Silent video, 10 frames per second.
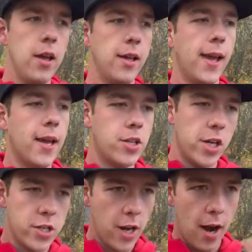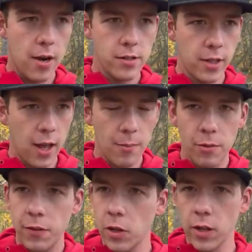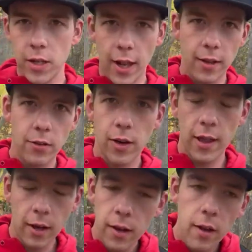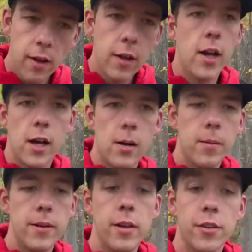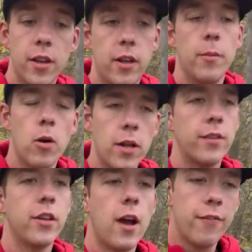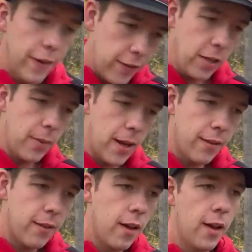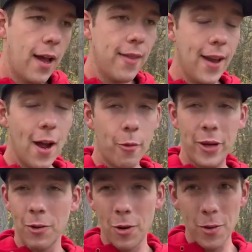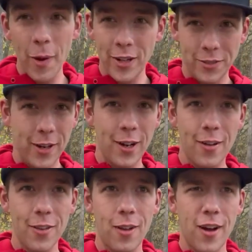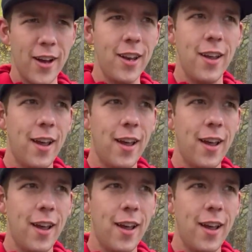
You can't change tires. You can't put fuel in it. You can't do anything um, until Sunday morning. So you got 15 minutes. And then, yeah, we rolled the bikes right on the line.